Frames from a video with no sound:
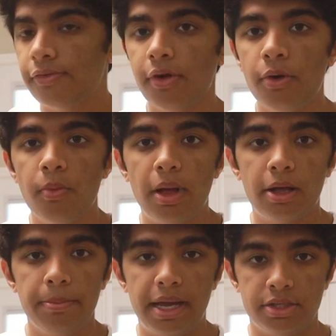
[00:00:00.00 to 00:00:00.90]
So
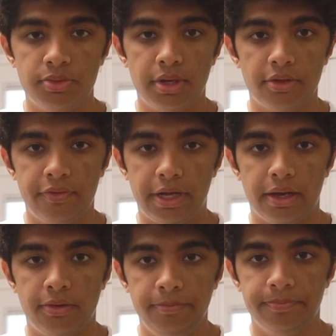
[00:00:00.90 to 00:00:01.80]
welcome back to another
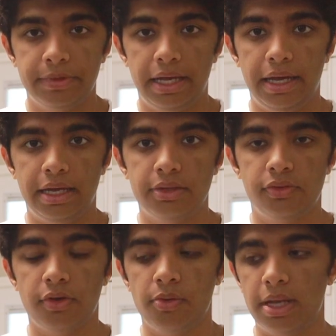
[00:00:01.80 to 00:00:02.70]
video. And
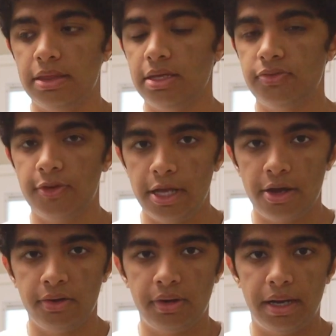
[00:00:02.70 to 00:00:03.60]
so in this
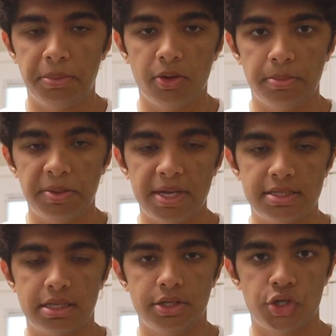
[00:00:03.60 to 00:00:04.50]
video, I'm going to be
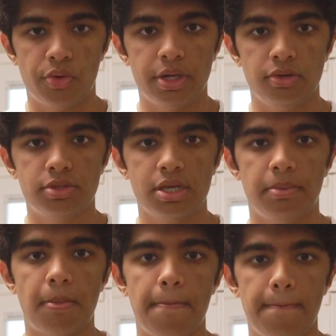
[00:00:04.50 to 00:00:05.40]
basically showing you
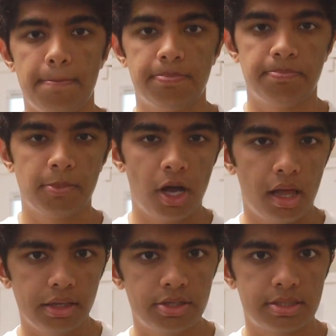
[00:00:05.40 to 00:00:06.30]
some
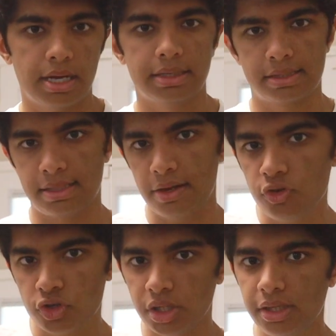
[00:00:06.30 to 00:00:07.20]
college
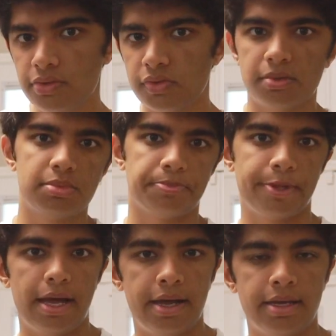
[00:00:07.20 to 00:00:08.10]
essentials, some
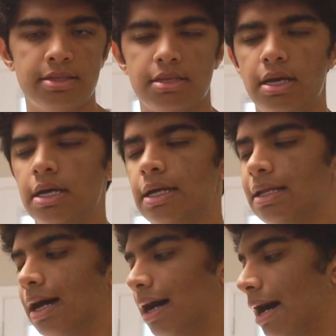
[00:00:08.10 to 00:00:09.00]
supplies
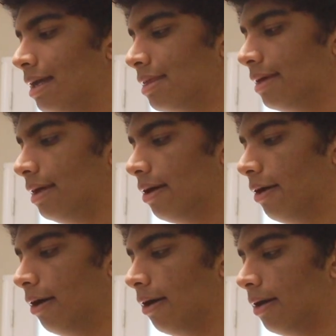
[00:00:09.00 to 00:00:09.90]
that I think
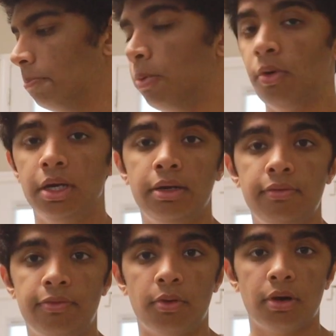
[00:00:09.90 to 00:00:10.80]
are
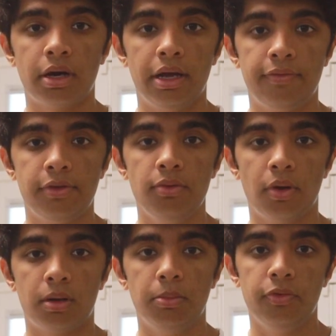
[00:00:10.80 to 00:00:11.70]
important for if you
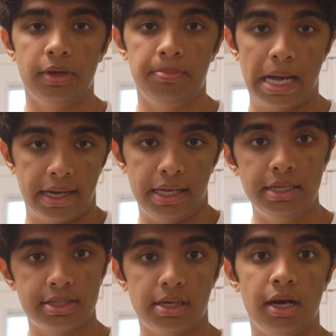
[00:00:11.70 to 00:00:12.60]
are moving back
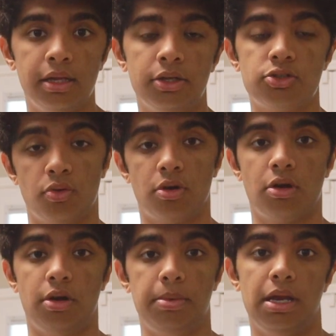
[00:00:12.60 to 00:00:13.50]
into college or
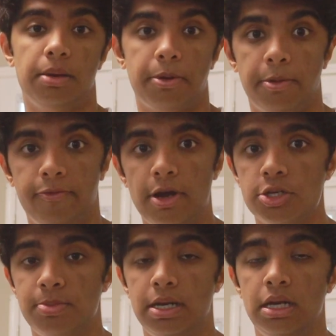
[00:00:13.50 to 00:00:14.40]
going to be an upcoming freshman.